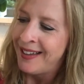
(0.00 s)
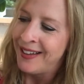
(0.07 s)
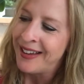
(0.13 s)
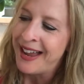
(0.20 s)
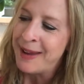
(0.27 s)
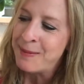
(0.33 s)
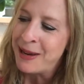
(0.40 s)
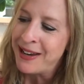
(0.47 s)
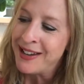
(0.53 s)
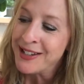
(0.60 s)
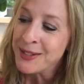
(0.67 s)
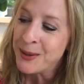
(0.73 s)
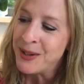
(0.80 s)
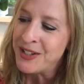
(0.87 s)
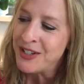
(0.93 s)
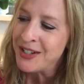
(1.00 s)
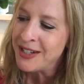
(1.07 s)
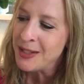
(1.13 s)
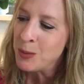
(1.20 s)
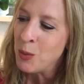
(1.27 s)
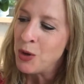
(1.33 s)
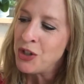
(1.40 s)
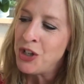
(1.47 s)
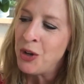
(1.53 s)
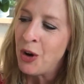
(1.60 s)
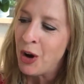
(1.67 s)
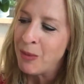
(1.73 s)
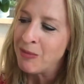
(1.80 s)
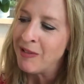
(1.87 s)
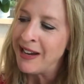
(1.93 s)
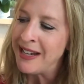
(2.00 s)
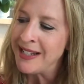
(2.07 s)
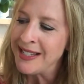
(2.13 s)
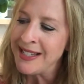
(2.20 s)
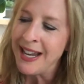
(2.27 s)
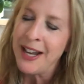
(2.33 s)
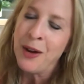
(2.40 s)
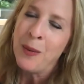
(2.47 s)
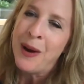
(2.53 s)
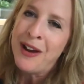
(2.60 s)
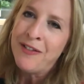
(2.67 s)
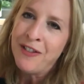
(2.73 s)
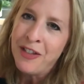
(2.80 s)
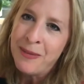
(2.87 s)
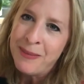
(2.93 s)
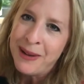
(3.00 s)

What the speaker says: Okay, my last question is, what do you hope readers take away from The